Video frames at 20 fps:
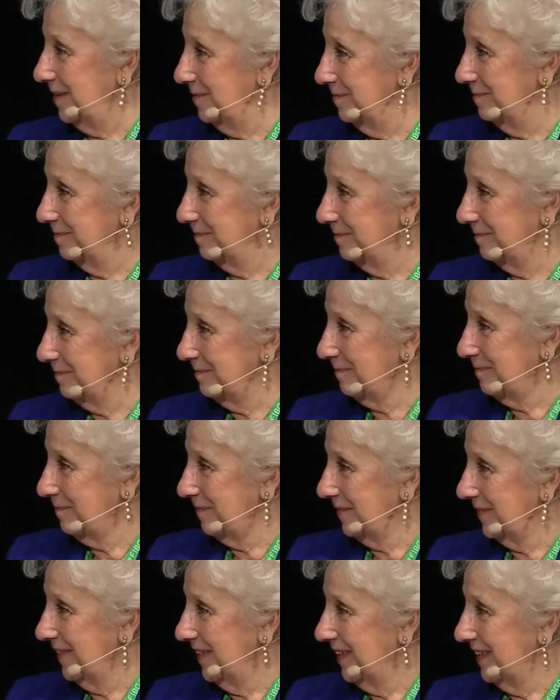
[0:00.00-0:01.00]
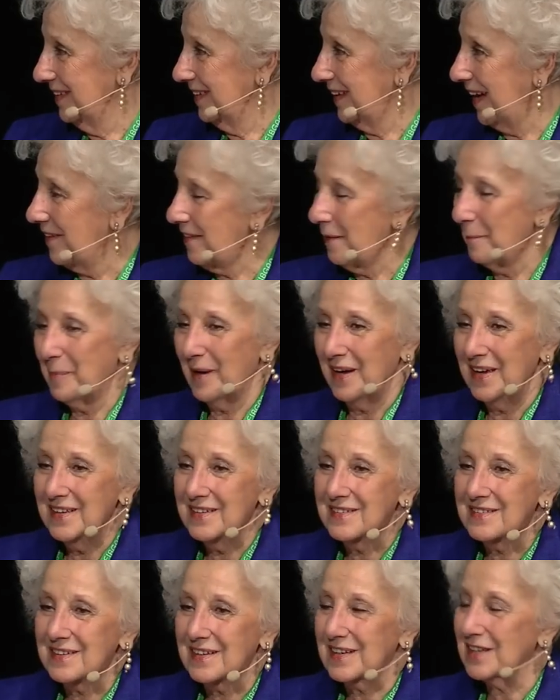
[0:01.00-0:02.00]
There is no miracle
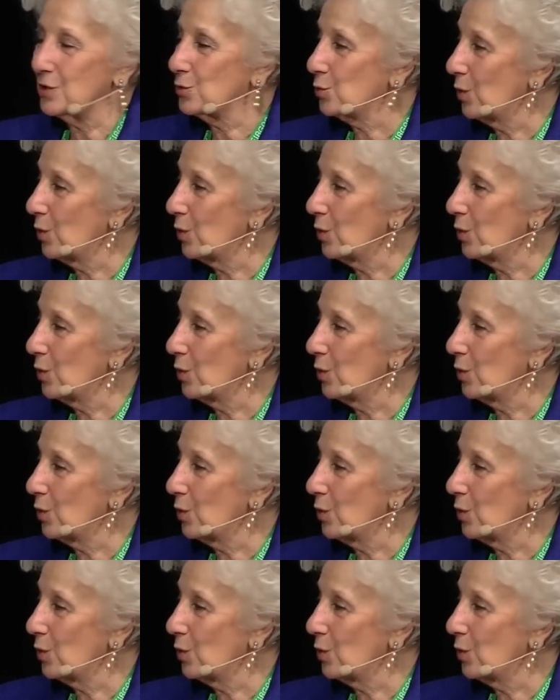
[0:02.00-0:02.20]
recipe.